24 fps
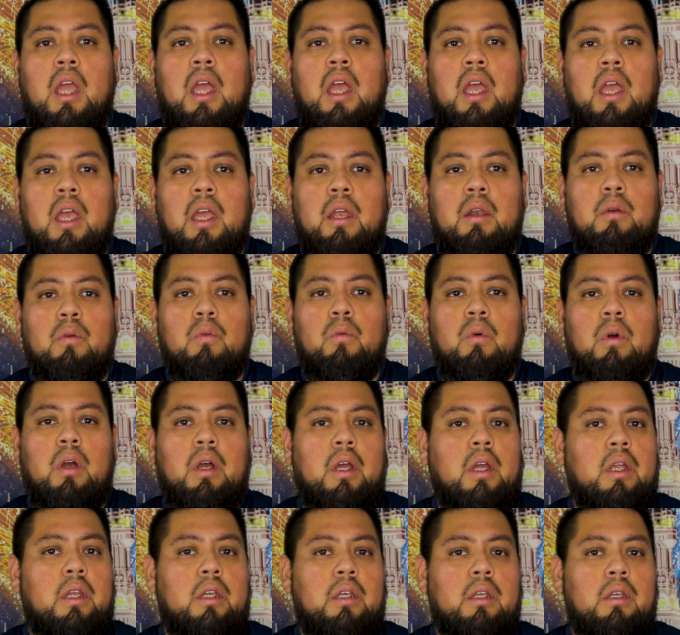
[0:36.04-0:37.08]
and
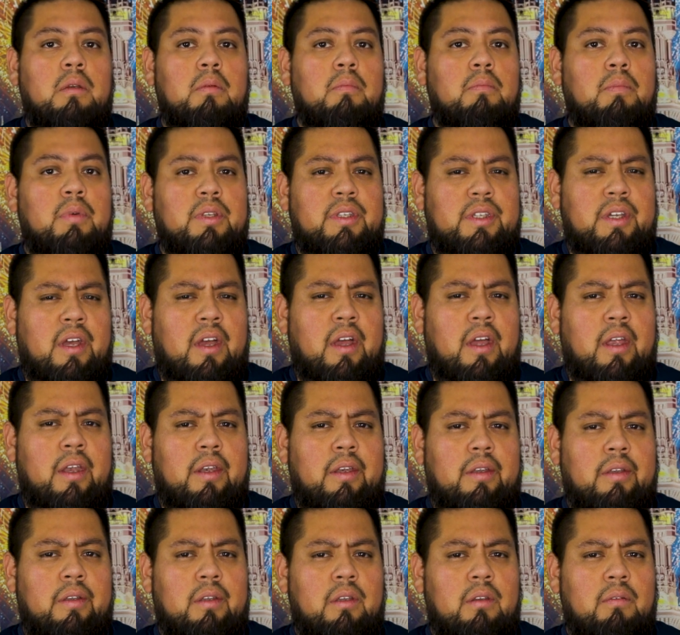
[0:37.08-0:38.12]
one baton,
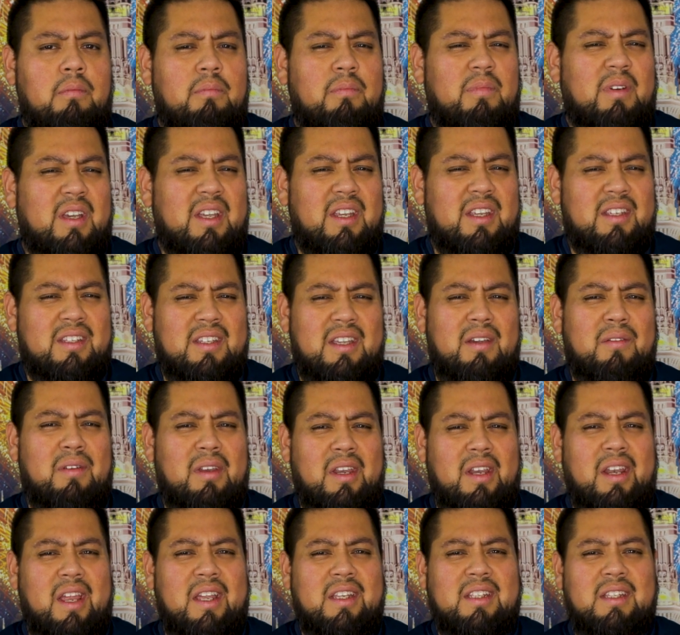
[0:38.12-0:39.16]
but it's not
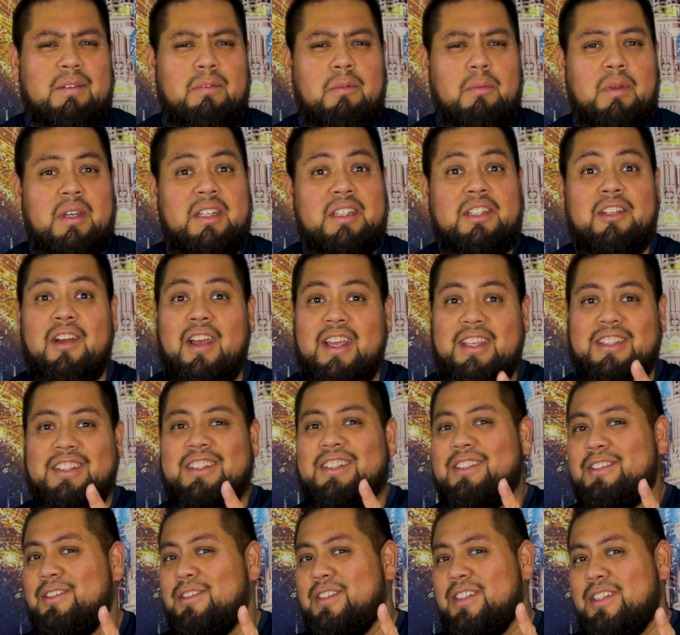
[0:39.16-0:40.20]
really a lightsaber, but it still has
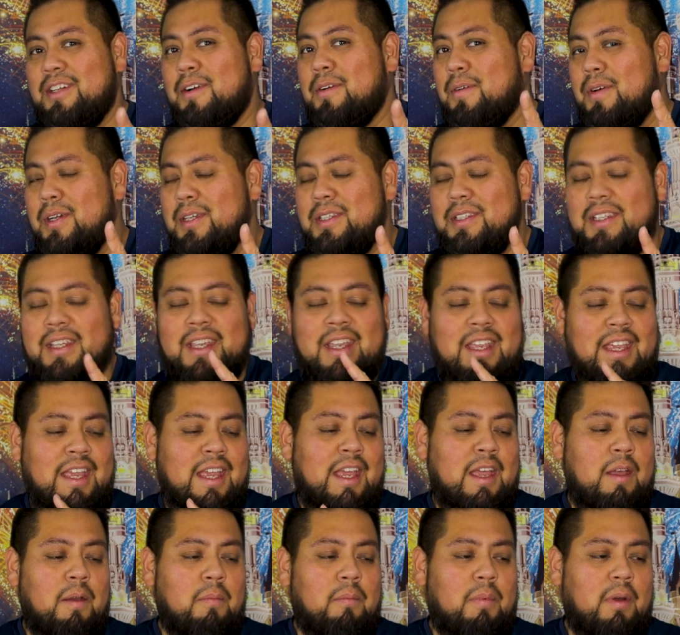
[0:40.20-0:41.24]
to do with Star Wars.
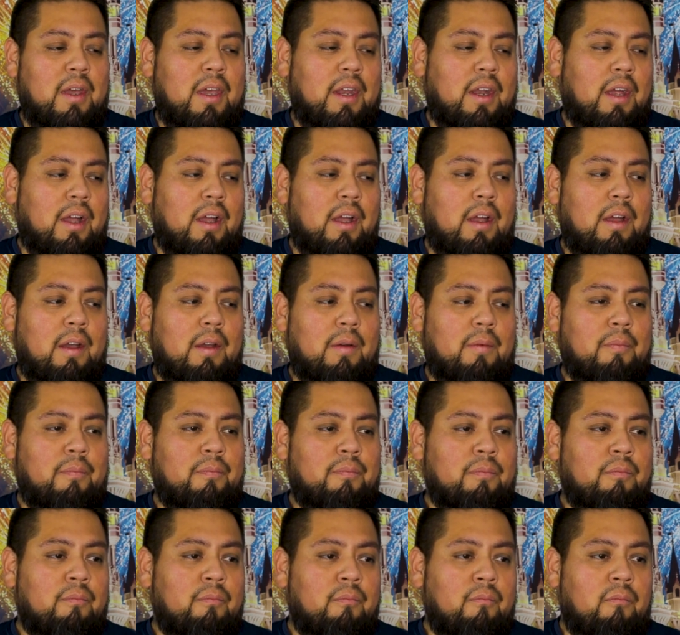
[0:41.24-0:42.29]
But um,
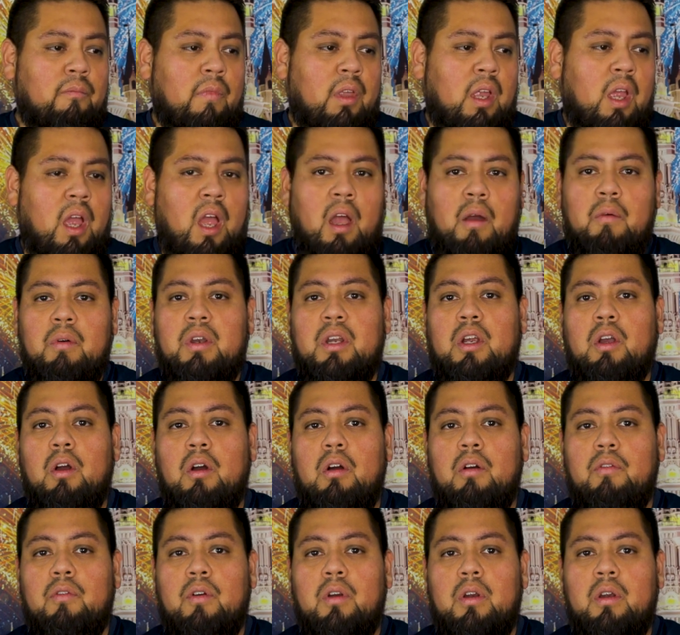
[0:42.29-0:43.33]
I want to go
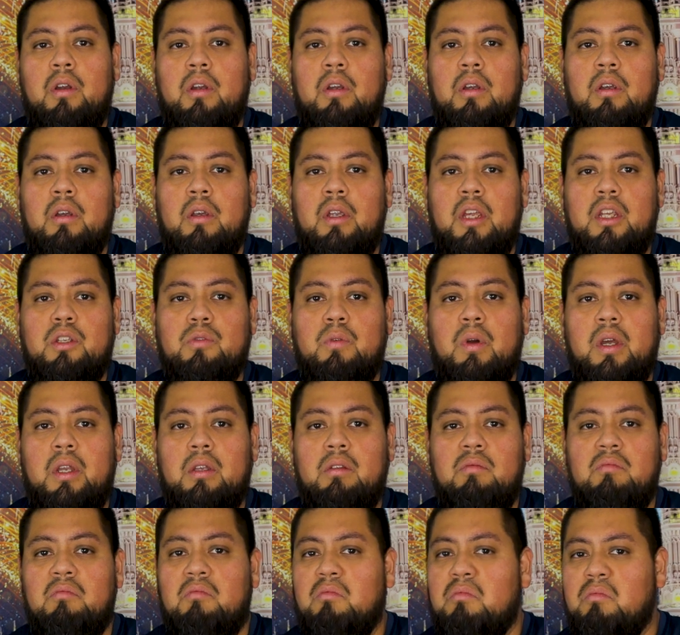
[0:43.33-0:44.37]
over each
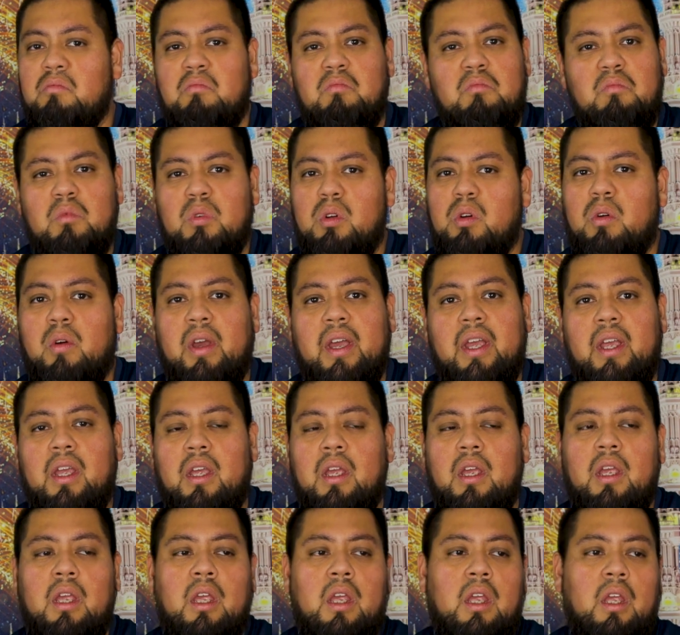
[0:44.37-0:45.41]
one real quick
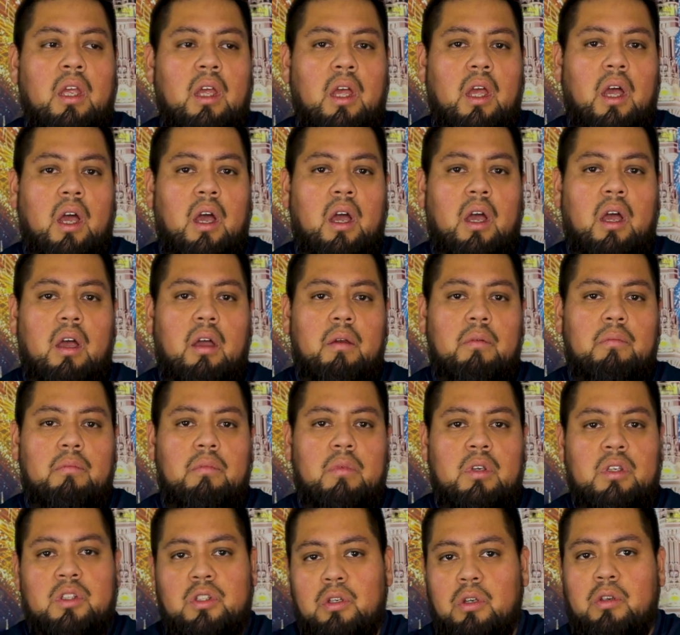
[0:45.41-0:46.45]
um,
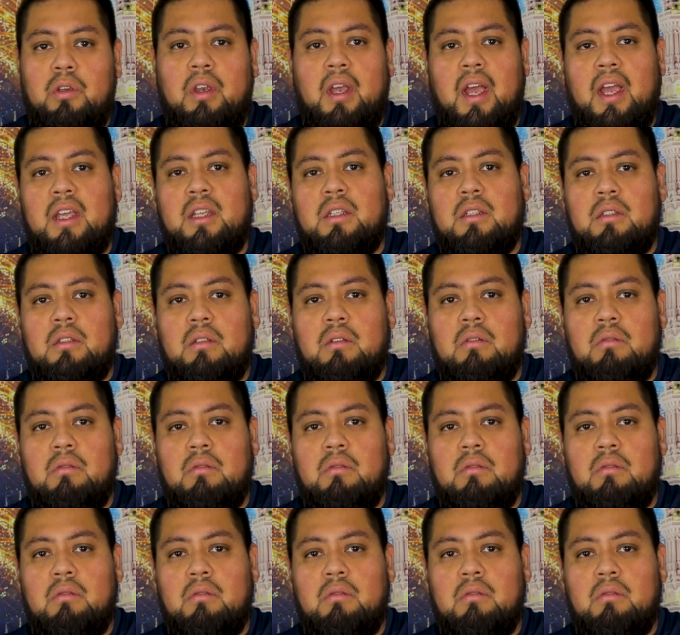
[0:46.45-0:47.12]
and show you guys